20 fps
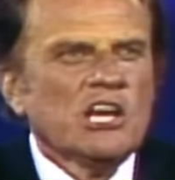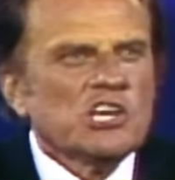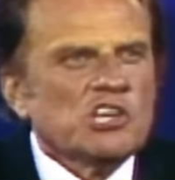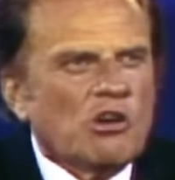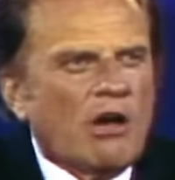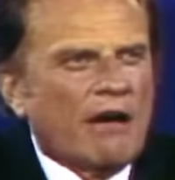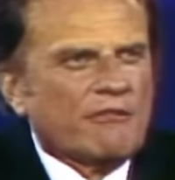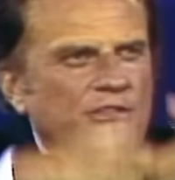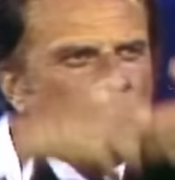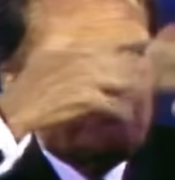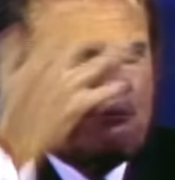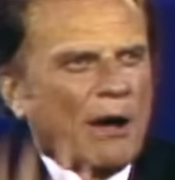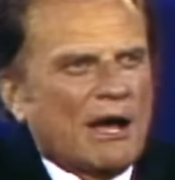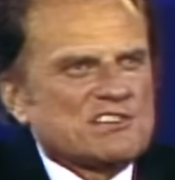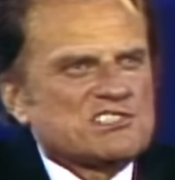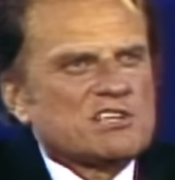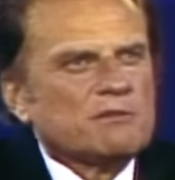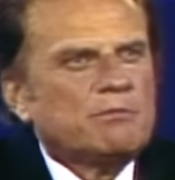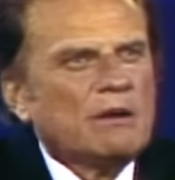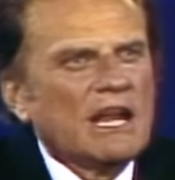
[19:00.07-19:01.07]
You have the
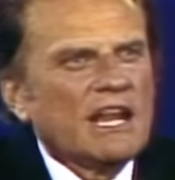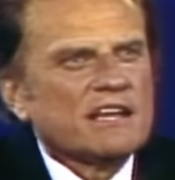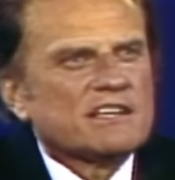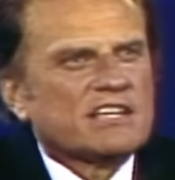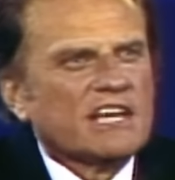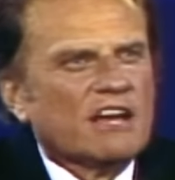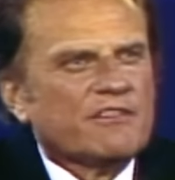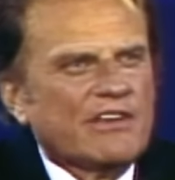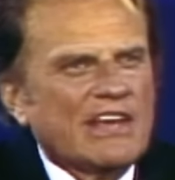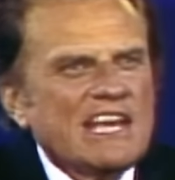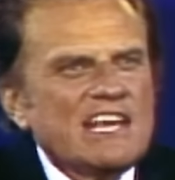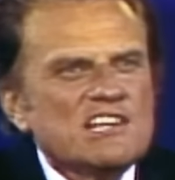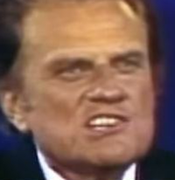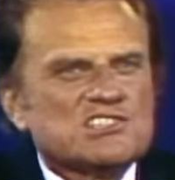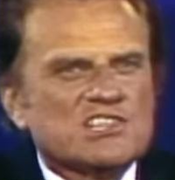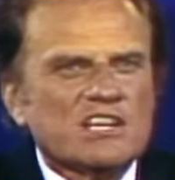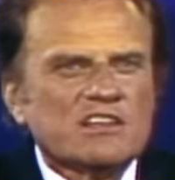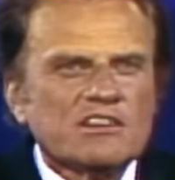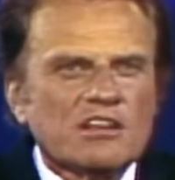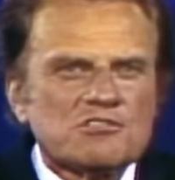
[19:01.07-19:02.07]
possibility of
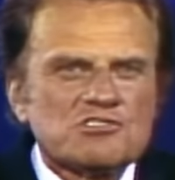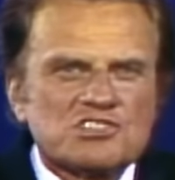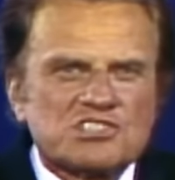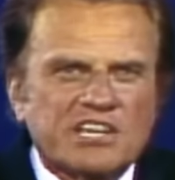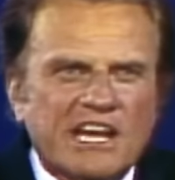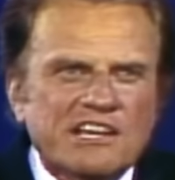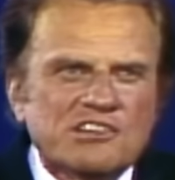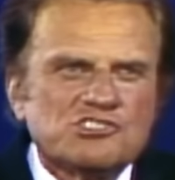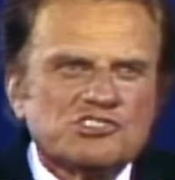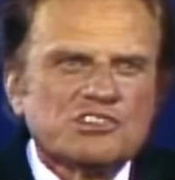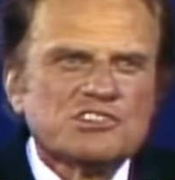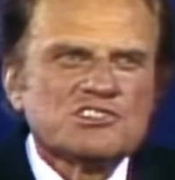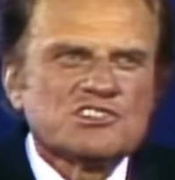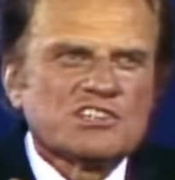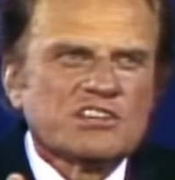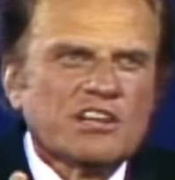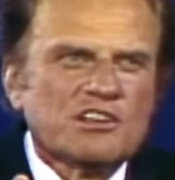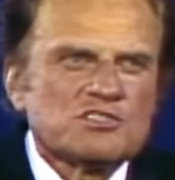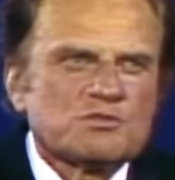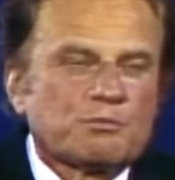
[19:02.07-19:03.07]
easing those
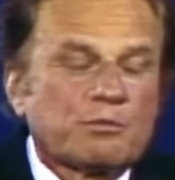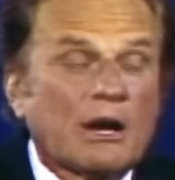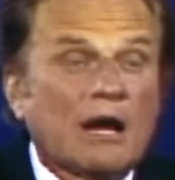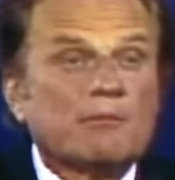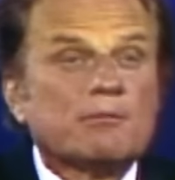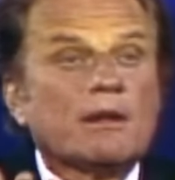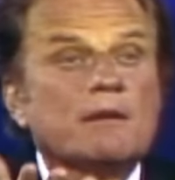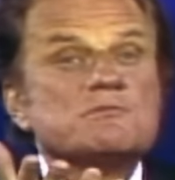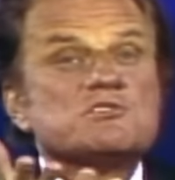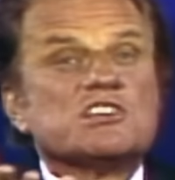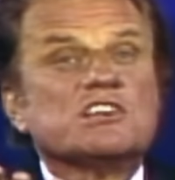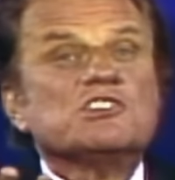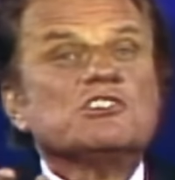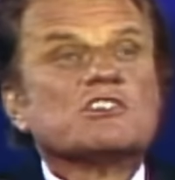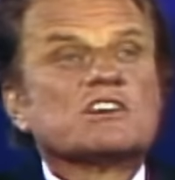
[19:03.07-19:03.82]
tensions and those problems in